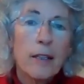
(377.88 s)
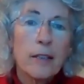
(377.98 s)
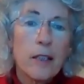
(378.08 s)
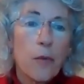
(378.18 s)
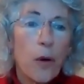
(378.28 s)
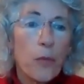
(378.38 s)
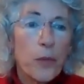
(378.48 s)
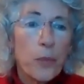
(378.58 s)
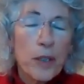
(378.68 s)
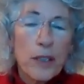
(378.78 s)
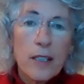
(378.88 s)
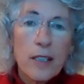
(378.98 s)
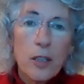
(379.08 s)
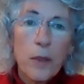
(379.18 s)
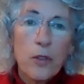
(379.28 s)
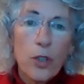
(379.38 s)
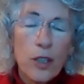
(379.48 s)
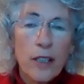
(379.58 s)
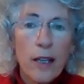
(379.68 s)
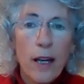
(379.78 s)
And what we really need to be
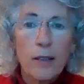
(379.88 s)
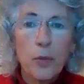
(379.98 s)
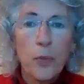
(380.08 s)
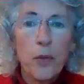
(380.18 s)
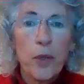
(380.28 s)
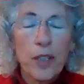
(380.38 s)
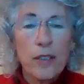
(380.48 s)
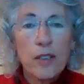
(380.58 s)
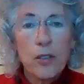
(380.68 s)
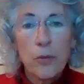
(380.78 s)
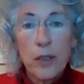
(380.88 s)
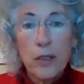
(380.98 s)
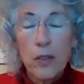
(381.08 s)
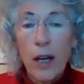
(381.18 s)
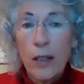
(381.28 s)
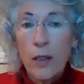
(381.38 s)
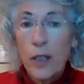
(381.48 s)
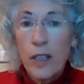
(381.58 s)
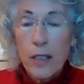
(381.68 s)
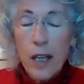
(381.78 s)
looking at when we're considering the lying
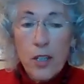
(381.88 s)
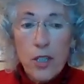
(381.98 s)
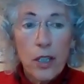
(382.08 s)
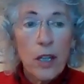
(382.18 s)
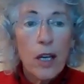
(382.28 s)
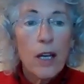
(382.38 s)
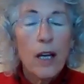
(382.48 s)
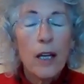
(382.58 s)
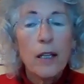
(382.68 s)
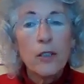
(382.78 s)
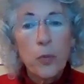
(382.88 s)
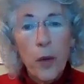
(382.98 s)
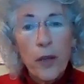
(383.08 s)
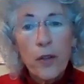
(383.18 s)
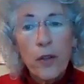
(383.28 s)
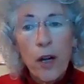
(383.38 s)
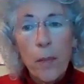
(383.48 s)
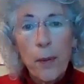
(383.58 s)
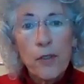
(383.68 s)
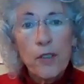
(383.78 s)
orientation is whether
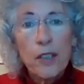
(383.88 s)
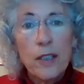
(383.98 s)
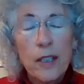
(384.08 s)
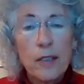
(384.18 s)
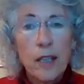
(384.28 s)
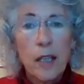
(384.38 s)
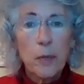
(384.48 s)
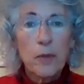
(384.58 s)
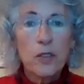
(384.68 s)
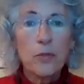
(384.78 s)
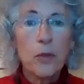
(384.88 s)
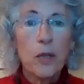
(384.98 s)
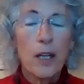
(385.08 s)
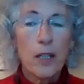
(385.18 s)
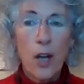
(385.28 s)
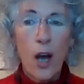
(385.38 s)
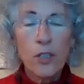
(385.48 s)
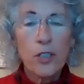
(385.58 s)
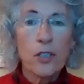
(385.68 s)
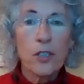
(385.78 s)
a person is able to
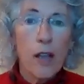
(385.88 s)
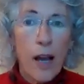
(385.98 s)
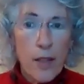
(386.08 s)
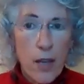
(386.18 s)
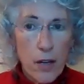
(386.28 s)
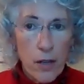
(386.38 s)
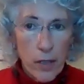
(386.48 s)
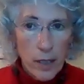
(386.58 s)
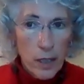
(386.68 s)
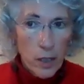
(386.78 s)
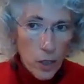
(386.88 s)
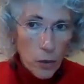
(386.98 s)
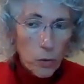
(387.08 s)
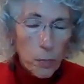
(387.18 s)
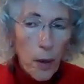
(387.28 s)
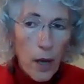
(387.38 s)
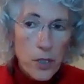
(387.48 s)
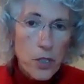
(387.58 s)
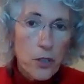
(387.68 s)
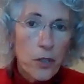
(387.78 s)
not just lie there in any old
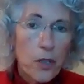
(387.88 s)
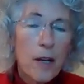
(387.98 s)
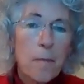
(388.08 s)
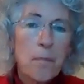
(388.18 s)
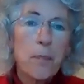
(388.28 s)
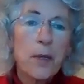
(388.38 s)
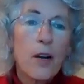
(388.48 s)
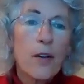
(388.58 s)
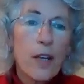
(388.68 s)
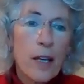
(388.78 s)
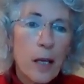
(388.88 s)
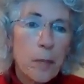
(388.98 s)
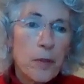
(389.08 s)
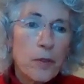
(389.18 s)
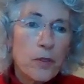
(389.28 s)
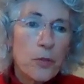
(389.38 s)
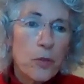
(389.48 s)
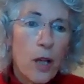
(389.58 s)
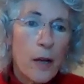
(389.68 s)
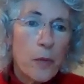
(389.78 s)
posture, but are they able to
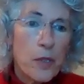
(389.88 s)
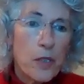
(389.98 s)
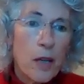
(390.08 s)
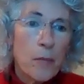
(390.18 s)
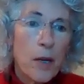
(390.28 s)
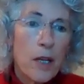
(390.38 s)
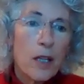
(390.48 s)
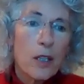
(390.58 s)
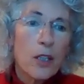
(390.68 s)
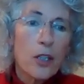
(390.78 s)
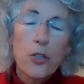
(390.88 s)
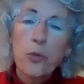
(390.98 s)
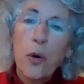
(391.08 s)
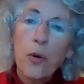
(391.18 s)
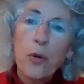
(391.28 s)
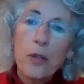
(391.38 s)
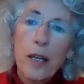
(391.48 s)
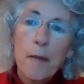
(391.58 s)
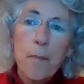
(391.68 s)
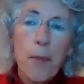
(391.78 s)
lie with some
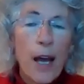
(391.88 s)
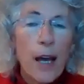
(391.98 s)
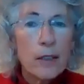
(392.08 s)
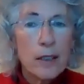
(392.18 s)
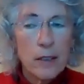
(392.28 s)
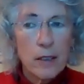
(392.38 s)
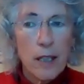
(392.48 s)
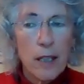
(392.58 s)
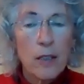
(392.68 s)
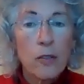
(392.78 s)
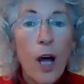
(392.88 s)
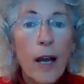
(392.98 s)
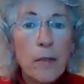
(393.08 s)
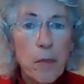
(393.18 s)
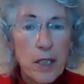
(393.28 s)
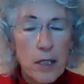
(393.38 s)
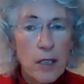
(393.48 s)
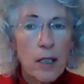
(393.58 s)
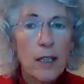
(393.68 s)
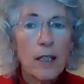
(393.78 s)
control and balance and
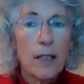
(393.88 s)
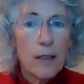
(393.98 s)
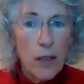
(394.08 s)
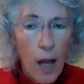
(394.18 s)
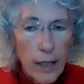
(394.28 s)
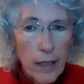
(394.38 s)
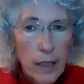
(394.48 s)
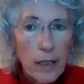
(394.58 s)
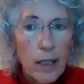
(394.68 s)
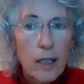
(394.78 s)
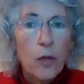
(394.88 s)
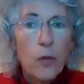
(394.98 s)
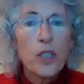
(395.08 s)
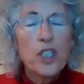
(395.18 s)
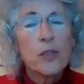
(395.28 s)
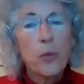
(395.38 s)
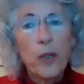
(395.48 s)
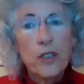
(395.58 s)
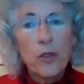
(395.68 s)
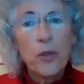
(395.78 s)
alignment in lying, which is
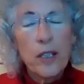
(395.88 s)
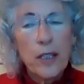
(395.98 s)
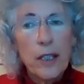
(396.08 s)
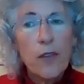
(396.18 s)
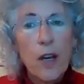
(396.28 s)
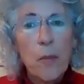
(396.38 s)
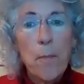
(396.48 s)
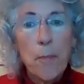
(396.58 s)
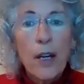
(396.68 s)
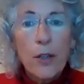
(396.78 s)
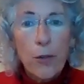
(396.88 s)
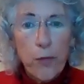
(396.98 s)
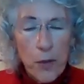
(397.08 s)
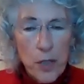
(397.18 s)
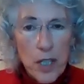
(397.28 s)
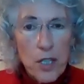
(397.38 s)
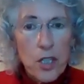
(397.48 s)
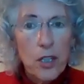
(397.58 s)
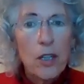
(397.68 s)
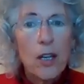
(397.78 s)
what's going to give them a better
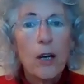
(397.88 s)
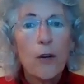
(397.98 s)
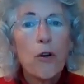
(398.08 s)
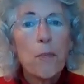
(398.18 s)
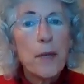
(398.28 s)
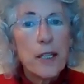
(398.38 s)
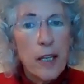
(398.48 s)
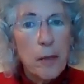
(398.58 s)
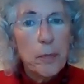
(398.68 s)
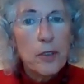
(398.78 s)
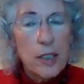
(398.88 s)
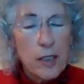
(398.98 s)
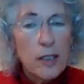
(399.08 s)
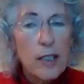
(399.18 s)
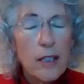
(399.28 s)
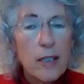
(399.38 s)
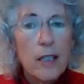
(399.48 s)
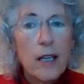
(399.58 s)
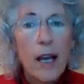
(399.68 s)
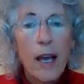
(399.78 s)
foundation for being able to
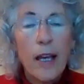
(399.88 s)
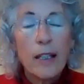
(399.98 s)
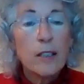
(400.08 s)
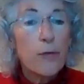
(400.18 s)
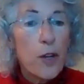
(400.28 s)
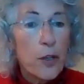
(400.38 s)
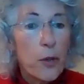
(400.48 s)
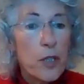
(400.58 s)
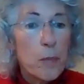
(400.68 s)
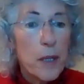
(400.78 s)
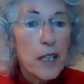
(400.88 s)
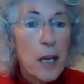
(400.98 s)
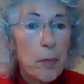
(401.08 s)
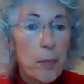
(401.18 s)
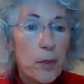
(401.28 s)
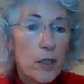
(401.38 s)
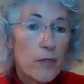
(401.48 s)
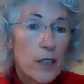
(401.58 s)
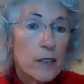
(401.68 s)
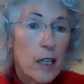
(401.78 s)
sit, and if they're going to be capable
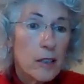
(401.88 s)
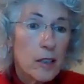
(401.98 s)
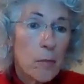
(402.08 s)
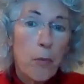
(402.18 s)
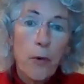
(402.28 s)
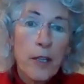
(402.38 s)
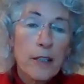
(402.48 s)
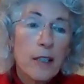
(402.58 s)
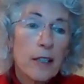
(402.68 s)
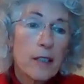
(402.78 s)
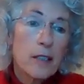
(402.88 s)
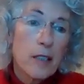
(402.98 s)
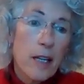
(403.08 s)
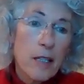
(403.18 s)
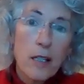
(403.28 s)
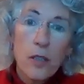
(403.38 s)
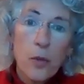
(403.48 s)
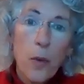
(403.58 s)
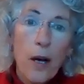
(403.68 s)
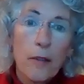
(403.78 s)
of it at some point, standing
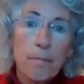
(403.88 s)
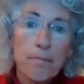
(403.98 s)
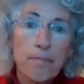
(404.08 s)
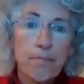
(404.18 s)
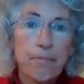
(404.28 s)
as well.